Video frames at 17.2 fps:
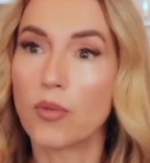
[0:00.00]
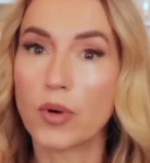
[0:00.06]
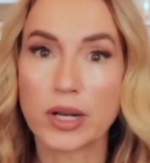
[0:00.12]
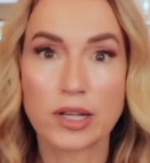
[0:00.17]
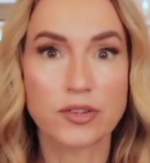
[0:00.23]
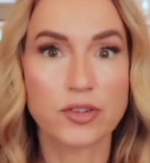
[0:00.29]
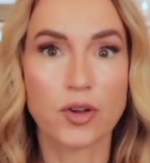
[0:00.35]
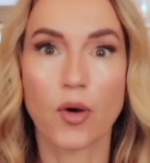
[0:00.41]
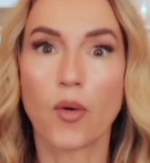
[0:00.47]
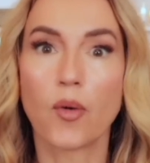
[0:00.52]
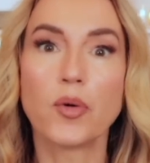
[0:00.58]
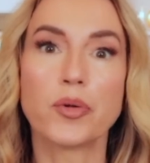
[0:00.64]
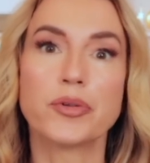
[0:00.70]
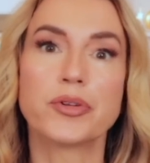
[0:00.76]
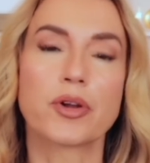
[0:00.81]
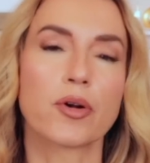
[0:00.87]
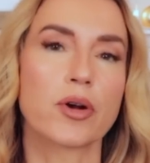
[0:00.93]
when it's
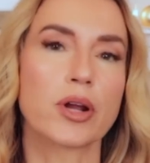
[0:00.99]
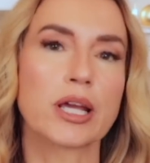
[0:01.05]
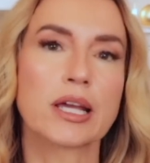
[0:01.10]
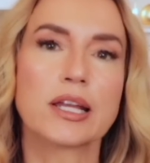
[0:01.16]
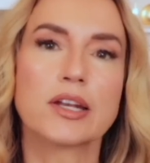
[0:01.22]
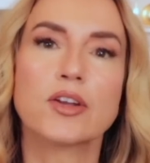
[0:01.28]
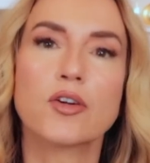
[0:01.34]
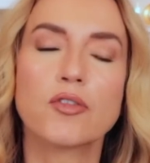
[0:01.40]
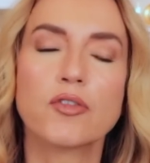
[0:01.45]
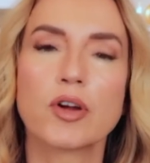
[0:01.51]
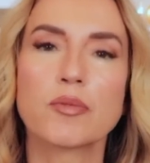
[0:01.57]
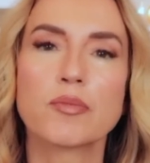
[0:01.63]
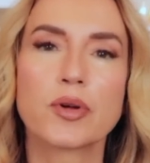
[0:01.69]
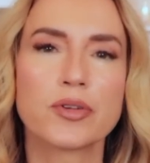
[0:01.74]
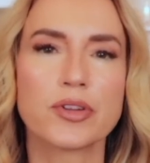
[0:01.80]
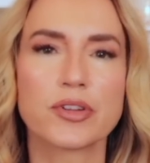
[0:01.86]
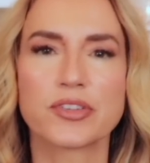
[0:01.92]
cold during
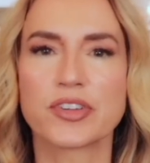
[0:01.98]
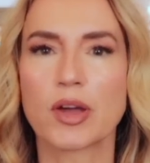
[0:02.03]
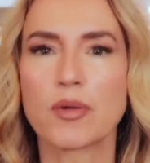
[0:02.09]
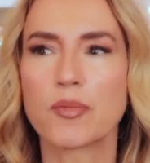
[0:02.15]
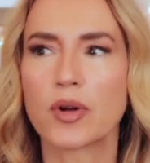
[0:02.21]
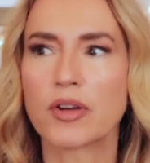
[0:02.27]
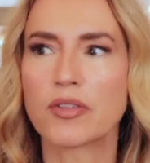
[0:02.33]
November, December.